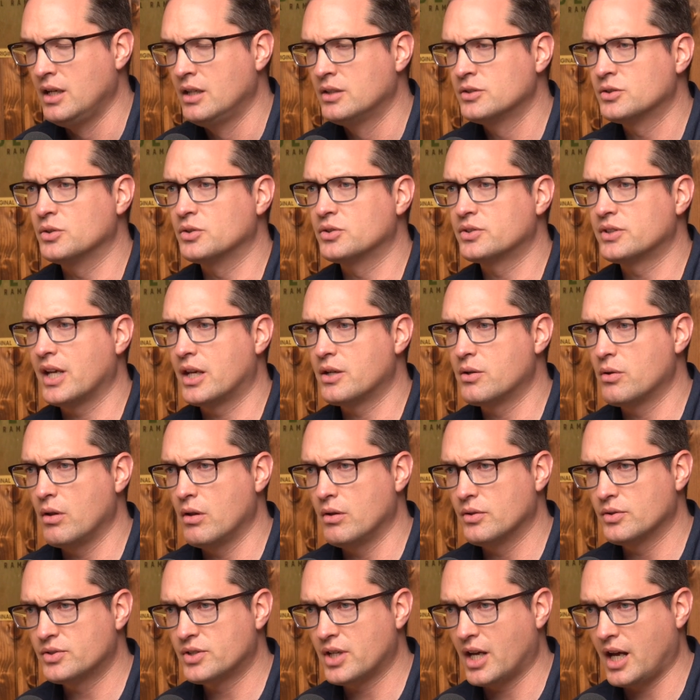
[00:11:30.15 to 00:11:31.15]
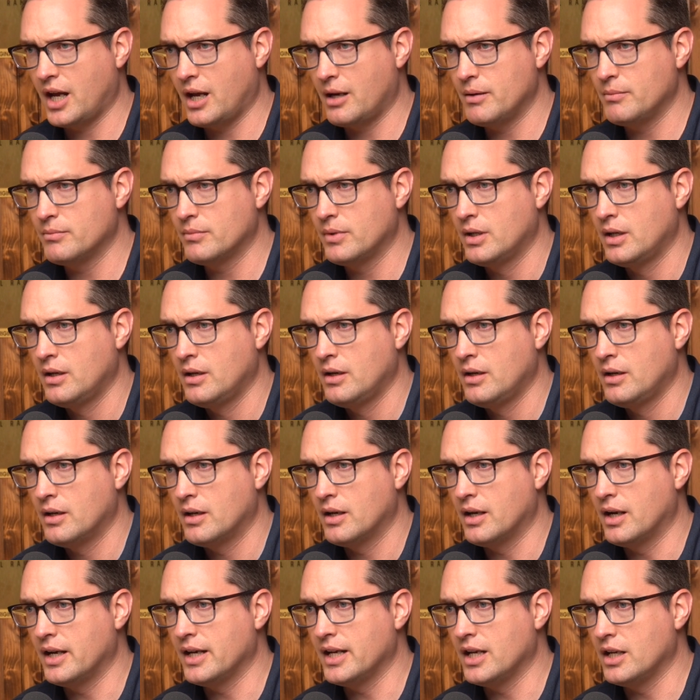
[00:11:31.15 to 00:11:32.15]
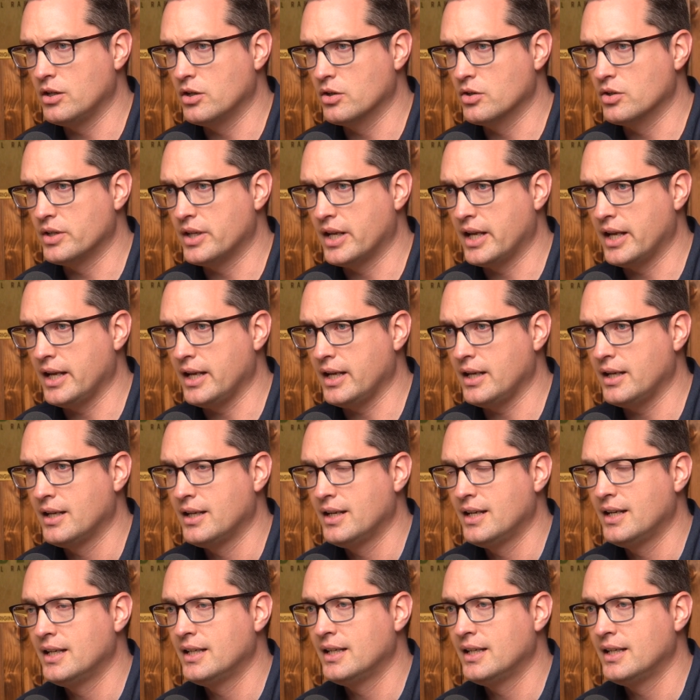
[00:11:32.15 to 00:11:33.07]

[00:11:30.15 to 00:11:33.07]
So schedule those time in your day.